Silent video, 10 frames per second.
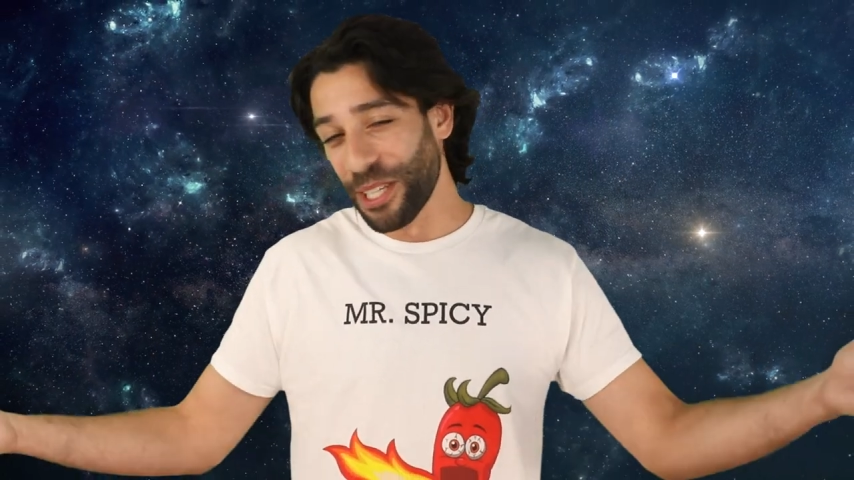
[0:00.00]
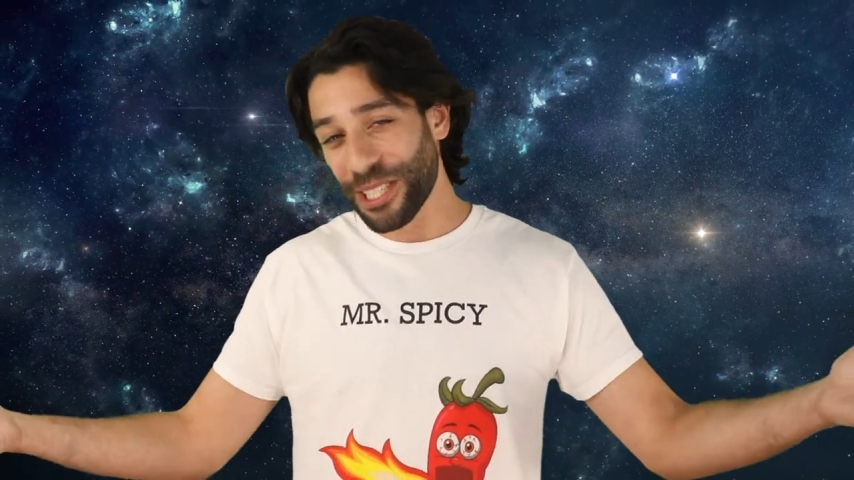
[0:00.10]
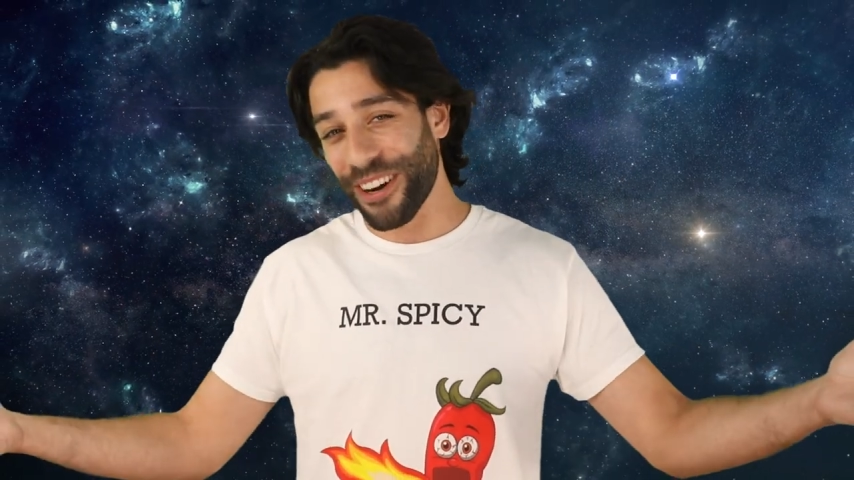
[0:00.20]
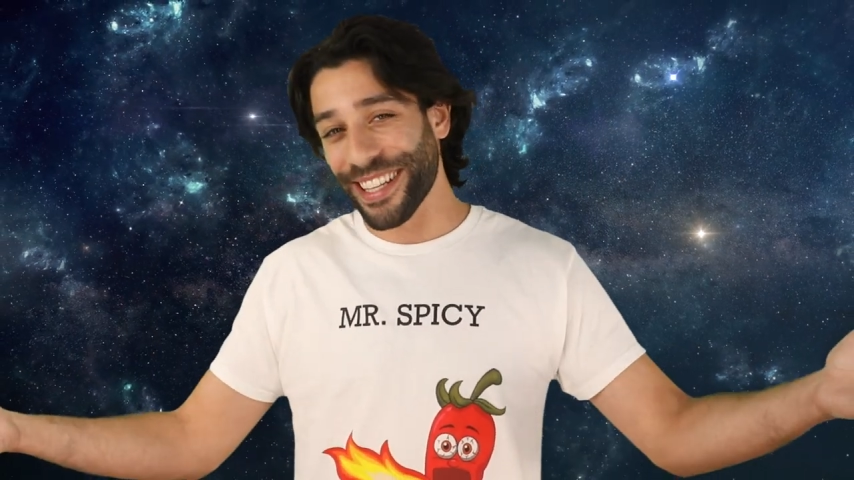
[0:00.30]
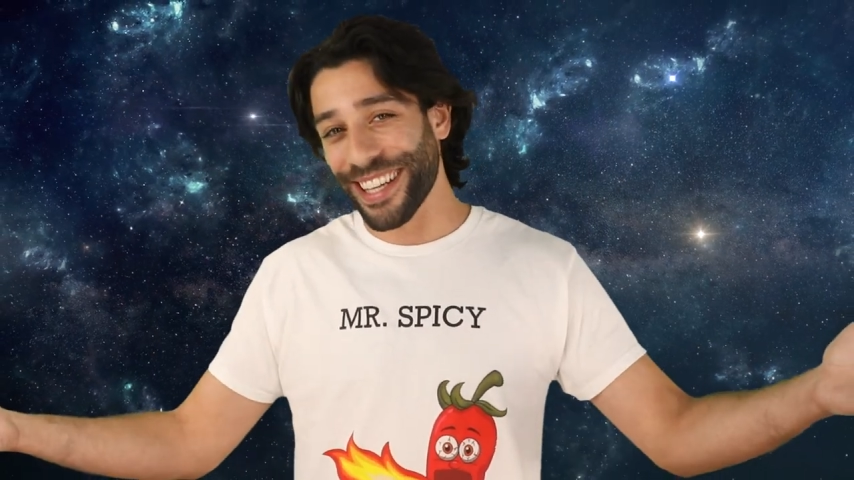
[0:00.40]

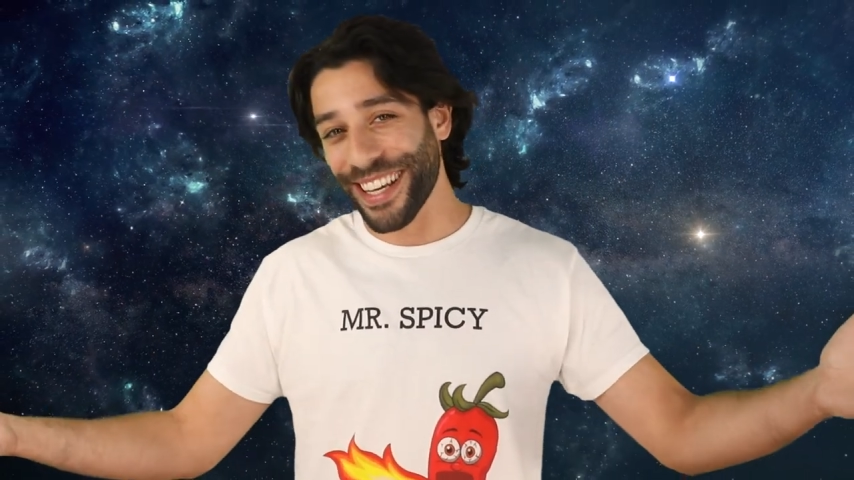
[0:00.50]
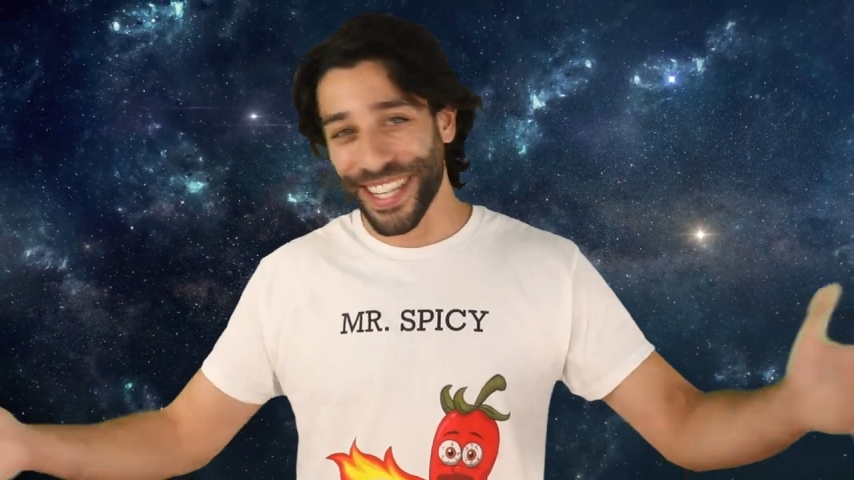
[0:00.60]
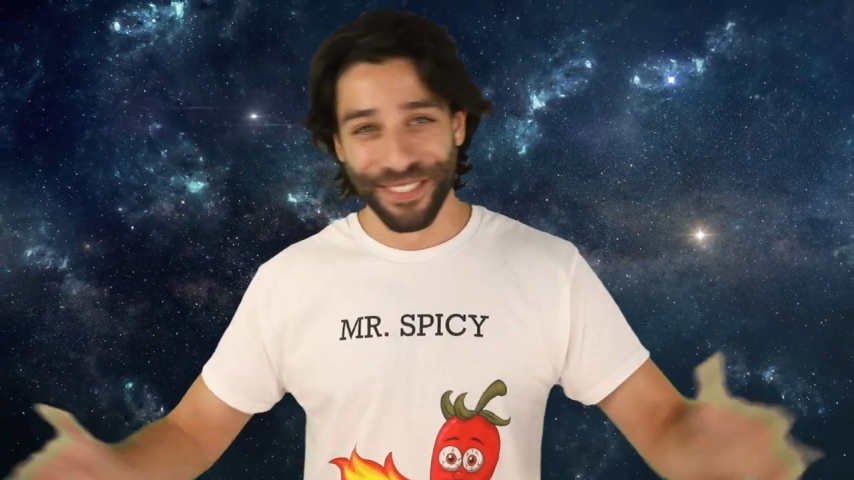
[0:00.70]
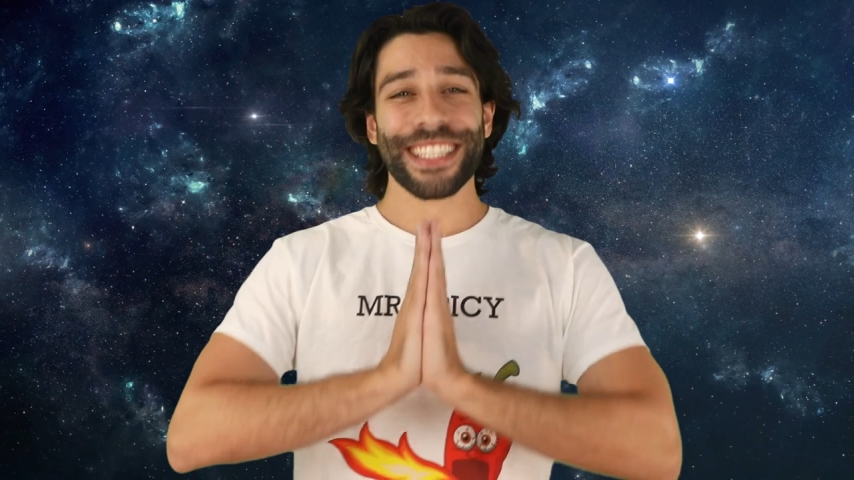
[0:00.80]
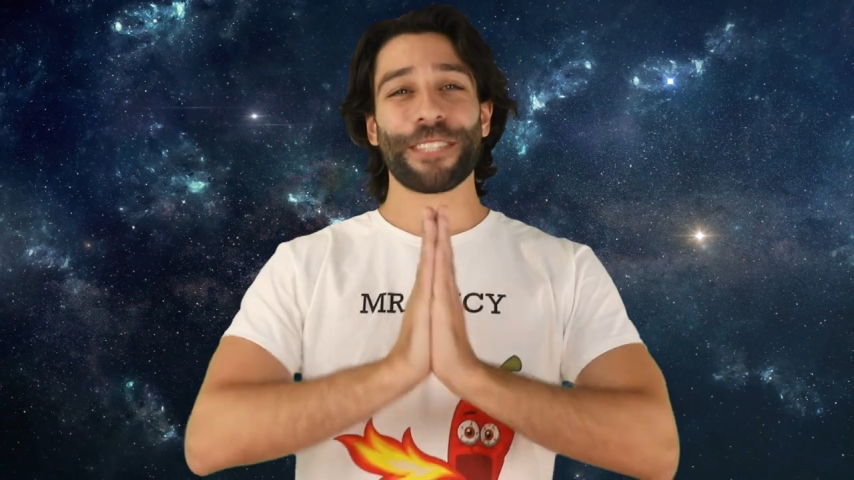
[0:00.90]
Sorry to tell
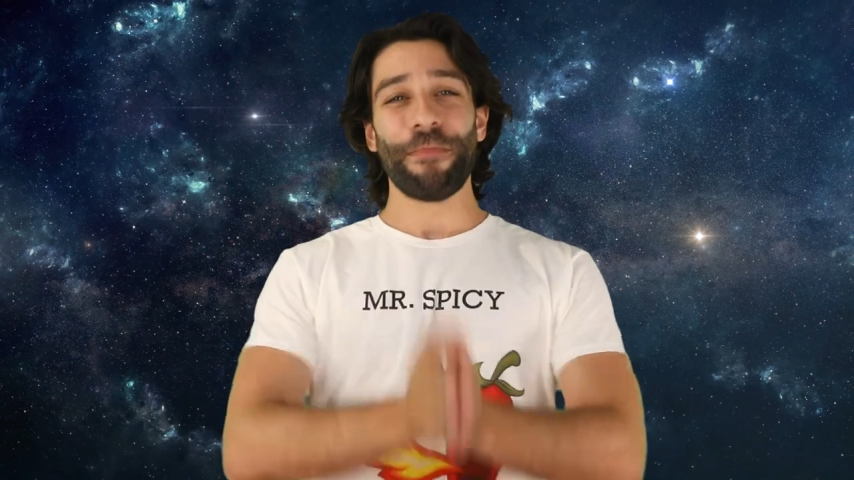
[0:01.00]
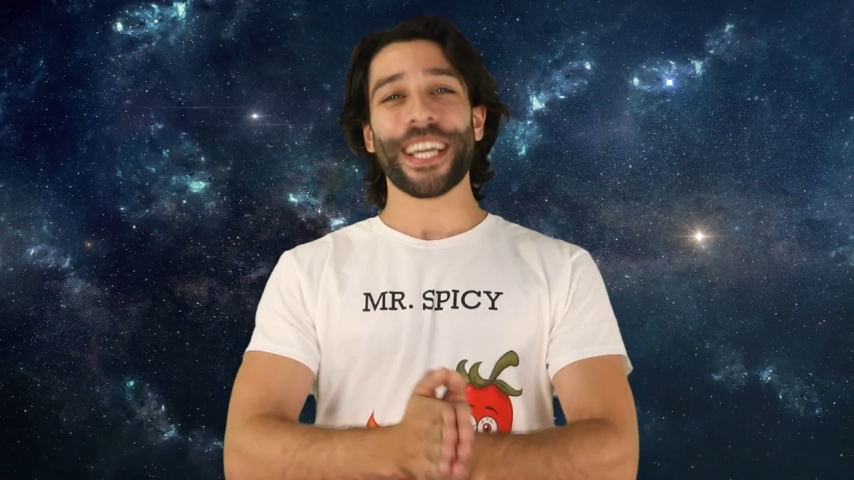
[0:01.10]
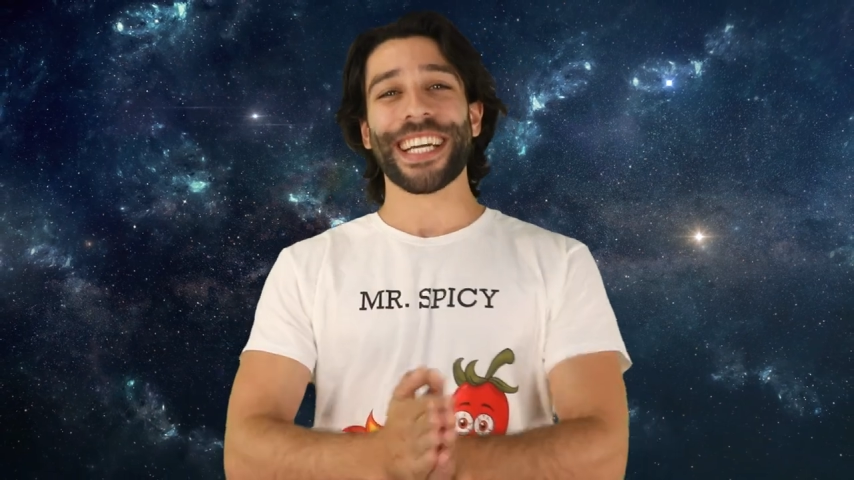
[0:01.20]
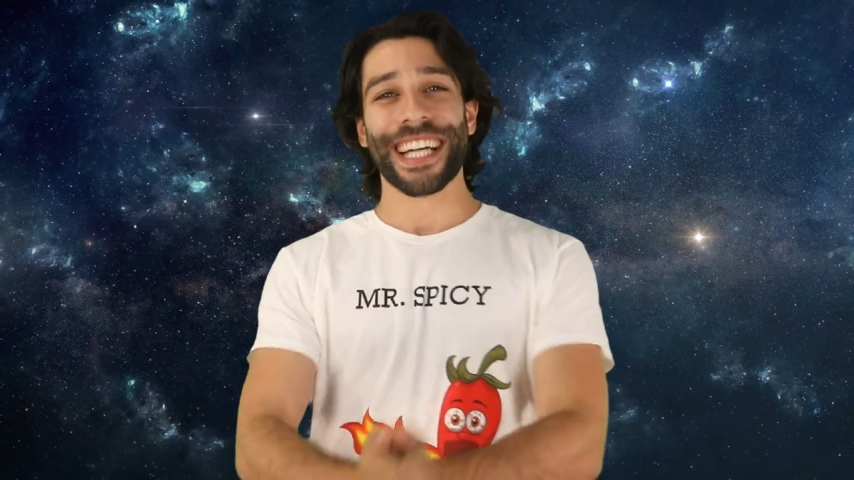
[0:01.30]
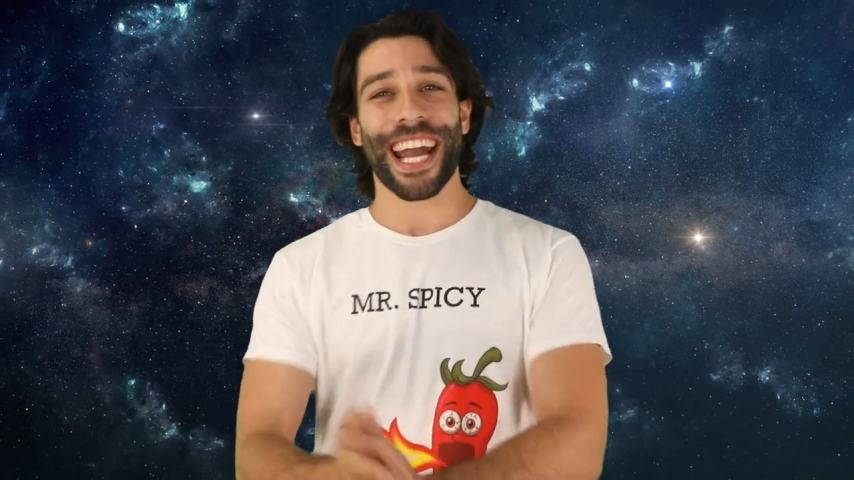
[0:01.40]
you.
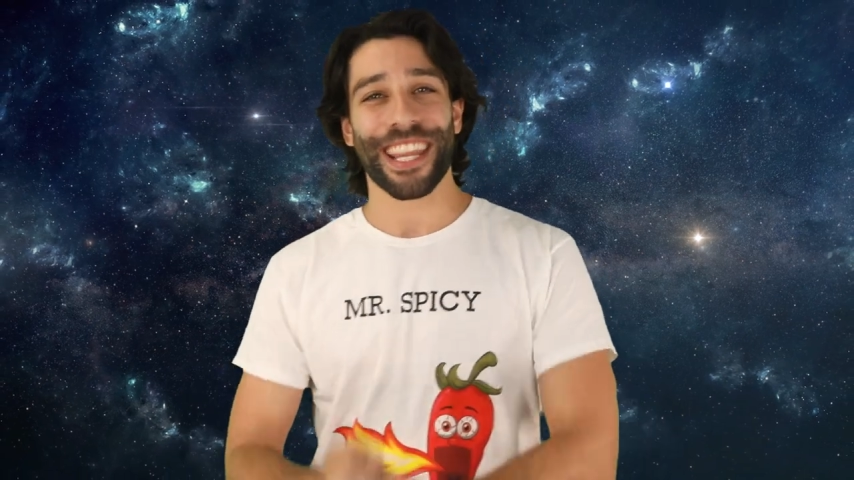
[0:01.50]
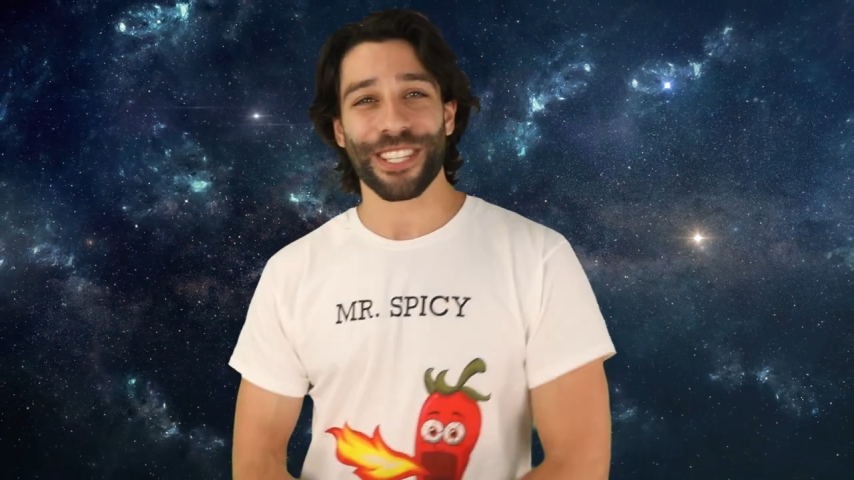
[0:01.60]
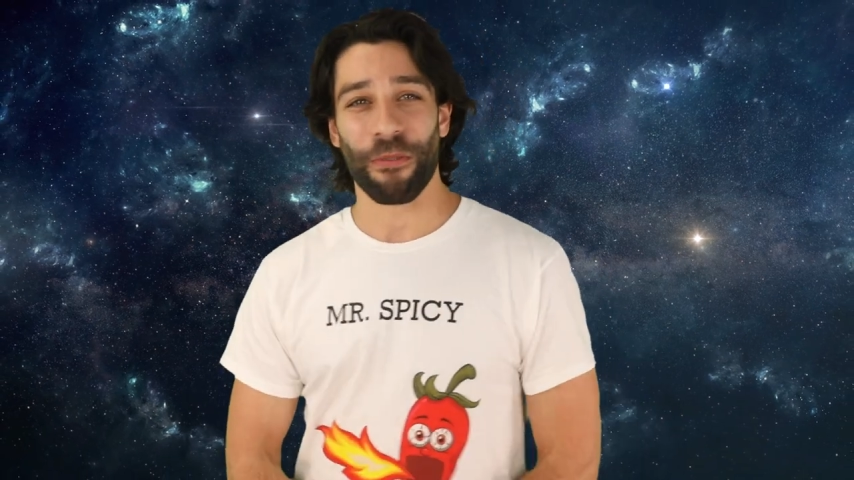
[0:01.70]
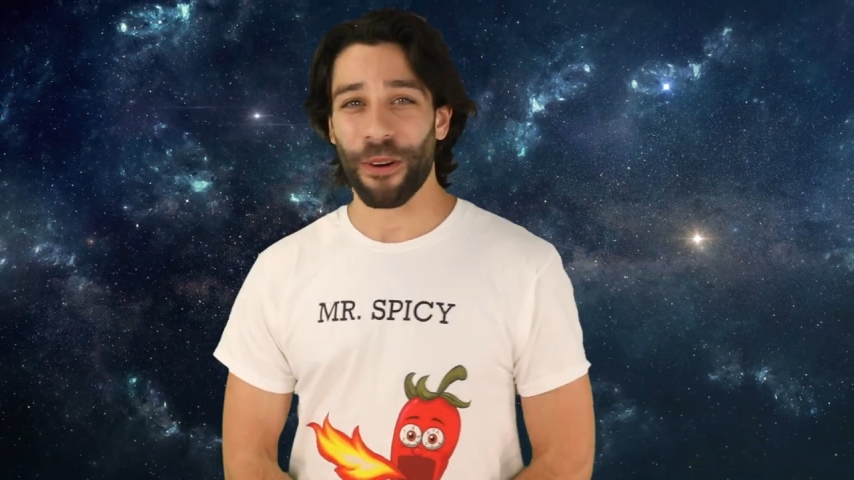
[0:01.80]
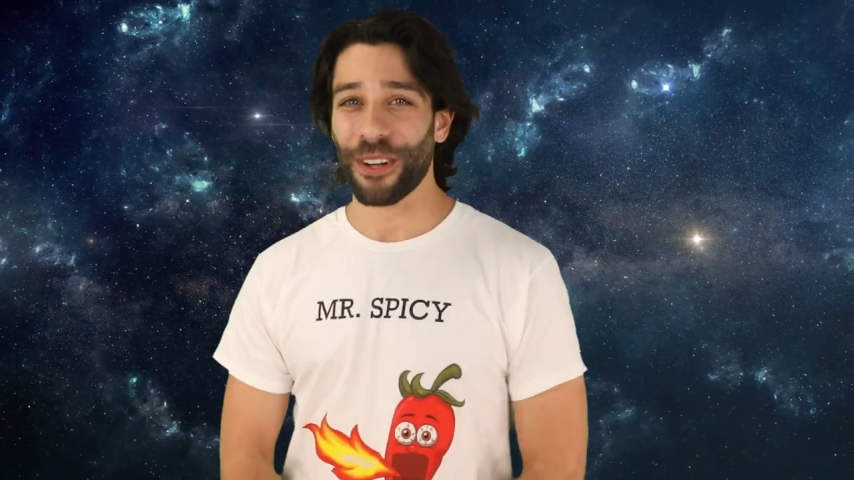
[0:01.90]
Speaking it out of
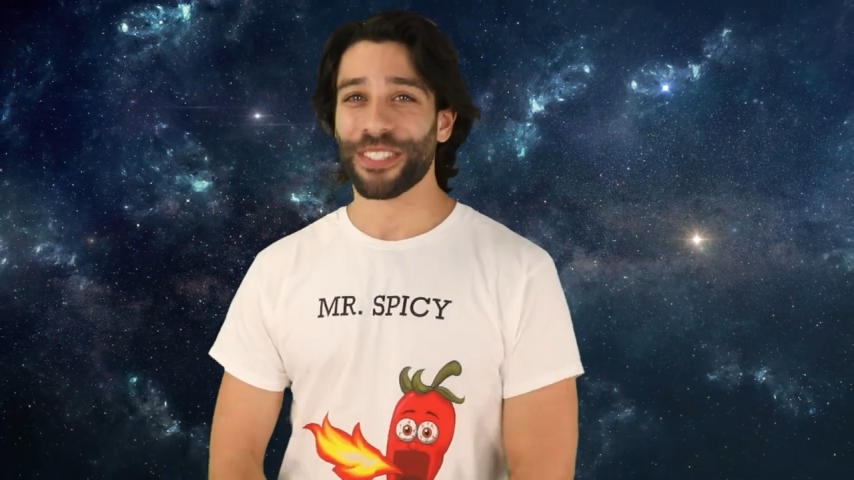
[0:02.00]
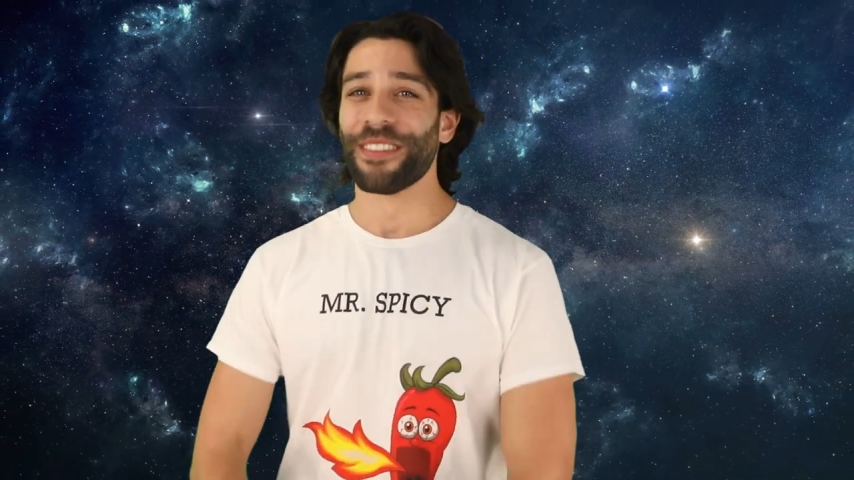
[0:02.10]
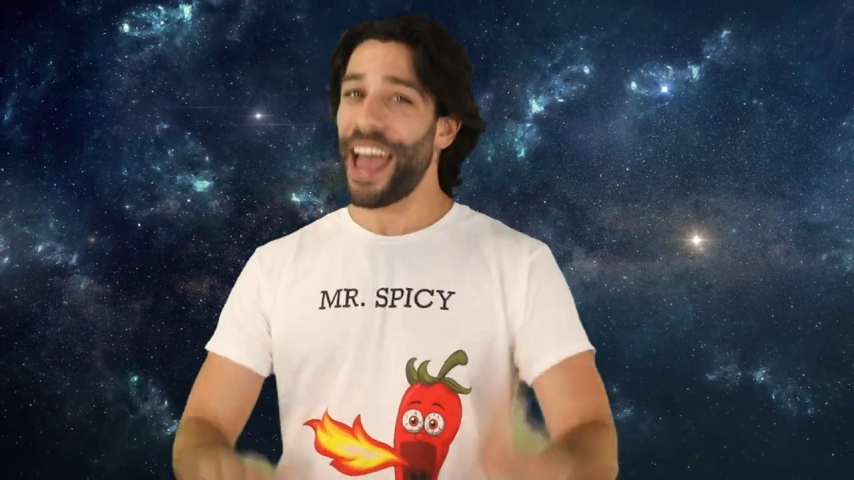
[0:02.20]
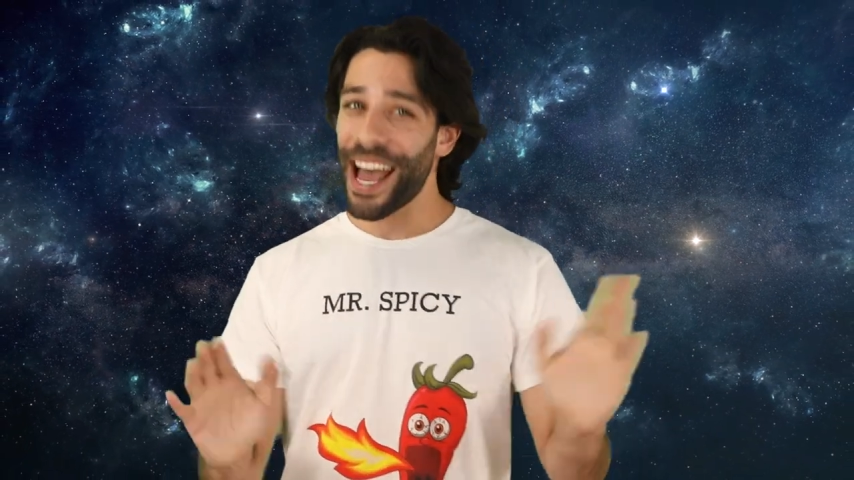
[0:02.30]
this world,